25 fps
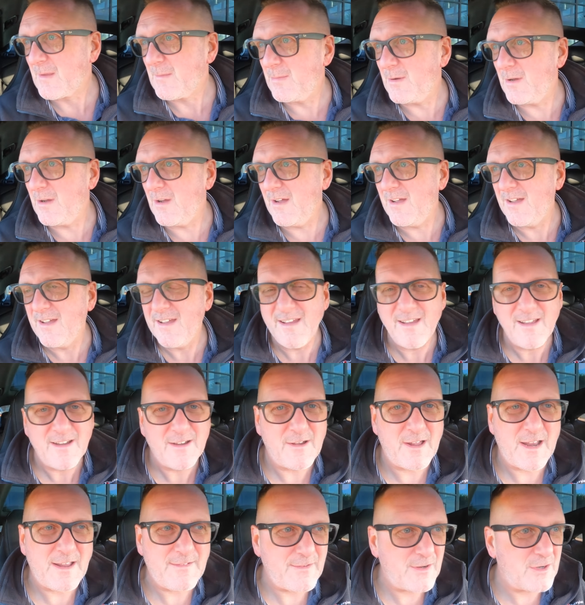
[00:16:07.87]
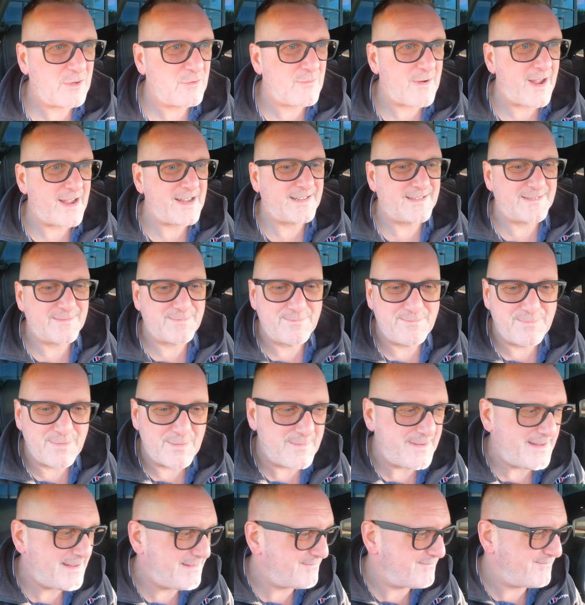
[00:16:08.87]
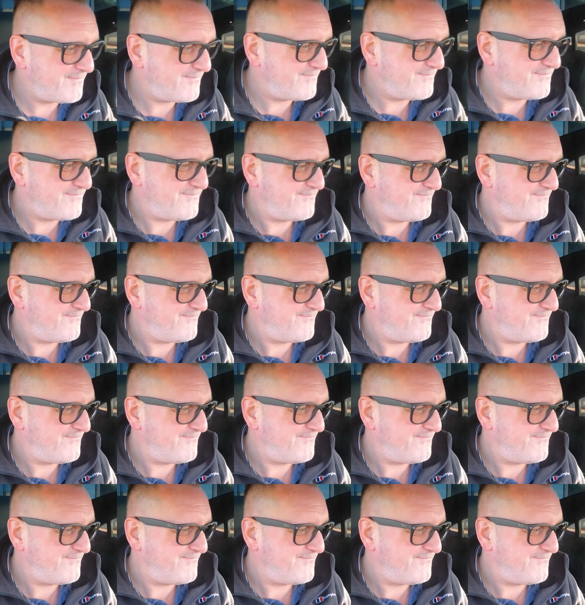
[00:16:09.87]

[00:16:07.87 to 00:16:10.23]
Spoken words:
but got to have a Greggs blooming